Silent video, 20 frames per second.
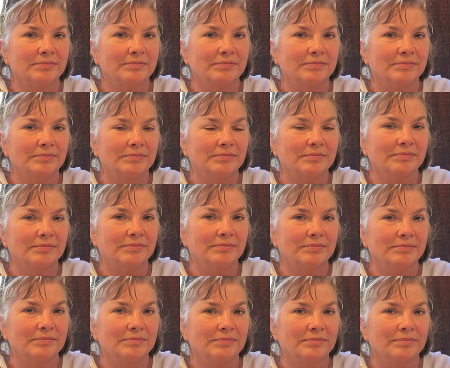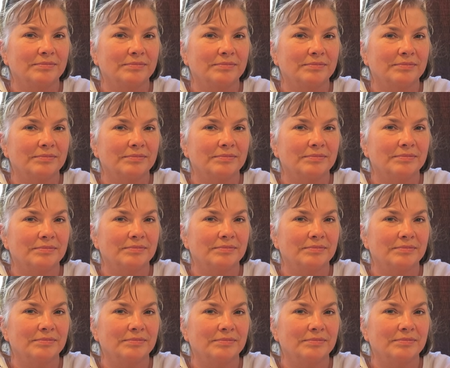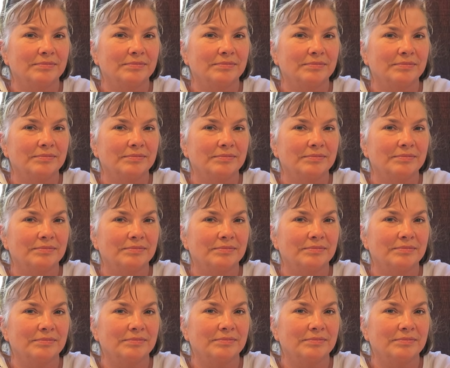(not speaking)